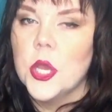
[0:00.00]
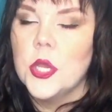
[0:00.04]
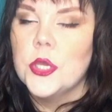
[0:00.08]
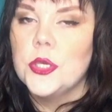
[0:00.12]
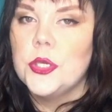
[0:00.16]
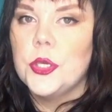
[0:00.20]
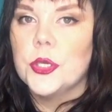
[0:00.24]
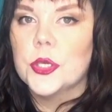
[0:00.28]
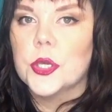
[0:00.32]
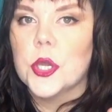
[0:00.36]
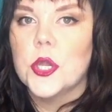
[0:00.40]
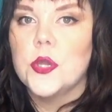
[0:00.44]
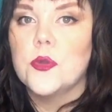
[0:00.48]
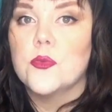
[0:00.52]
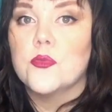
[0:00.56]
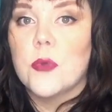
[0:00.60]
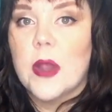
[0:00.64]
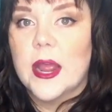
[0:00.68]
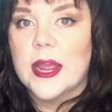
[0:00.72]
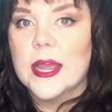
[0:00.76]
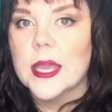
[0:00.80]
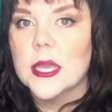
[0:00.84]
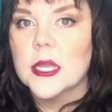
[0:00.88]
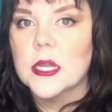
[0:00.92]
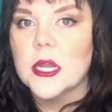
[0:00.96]
you can
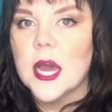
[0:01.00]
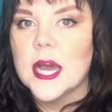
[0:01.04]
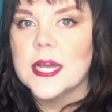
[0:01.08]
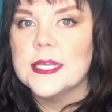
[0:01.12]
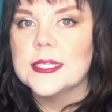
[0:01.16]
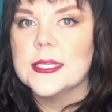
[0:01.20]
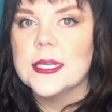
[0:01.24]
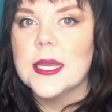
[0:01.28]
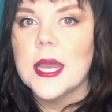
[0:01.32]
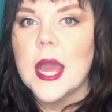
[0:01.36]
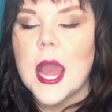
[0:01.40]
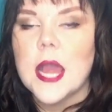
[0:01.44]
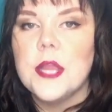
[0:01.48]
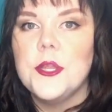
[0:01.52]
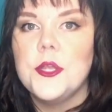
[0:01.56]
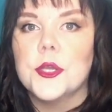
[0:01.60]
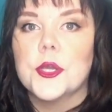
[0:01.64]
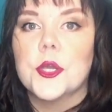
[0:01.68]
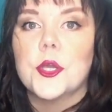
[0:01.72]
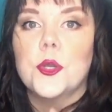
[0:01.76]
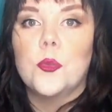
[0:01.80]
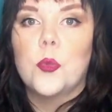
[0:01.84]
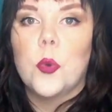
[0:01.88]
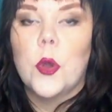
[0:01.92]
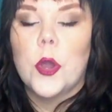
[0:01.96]
recognize it and you
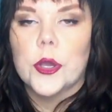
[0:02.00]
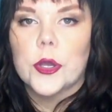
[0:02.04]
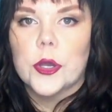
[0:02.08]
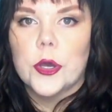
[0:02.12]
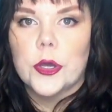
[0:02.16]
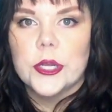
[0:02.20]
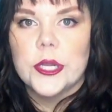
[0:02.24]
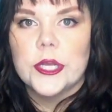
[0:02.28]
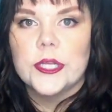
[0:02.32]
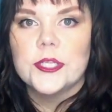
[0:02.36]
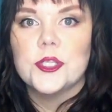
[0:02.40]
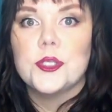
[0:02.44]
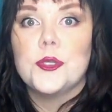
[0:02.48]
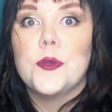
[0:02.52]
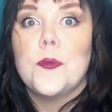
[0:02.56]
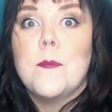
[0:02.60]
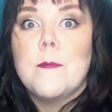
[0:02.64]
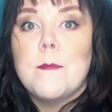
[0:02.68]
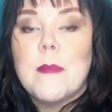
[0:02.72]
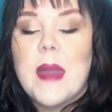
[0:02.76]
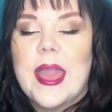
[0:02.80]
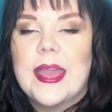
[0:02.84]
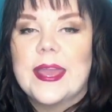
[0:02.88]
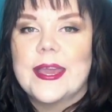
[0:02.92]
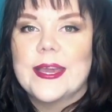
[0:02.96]
can work on it to
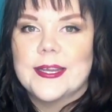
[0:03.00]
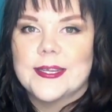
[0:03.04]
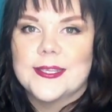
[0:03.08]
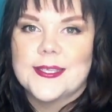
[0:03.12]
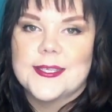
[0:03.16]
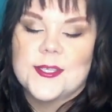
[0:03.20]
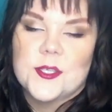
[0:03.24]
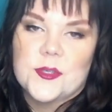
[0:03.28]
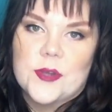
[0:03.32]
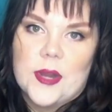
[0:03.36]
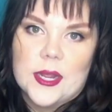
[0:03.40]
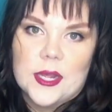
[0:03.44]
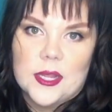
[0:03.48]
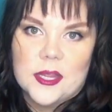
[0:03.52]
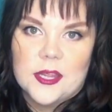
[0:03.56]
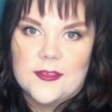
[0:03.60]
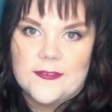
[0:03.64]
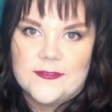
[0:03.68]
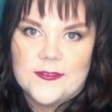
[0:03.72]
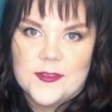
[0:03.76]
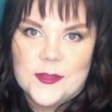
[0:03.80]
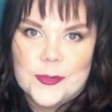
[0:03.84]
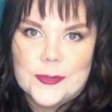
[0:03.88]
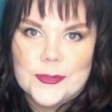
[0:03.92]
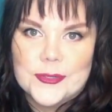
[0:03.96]
make it a strength
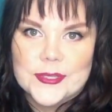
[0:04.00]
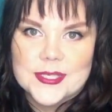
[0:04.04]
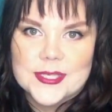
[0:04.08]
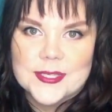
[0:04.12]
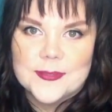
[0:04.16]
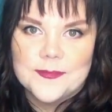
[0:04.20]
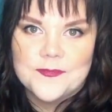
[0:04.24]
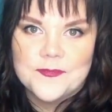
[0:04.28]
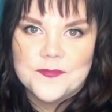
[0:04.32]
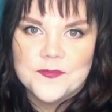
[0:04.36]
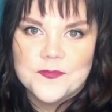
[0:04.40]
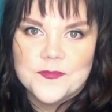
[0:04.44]
of yours.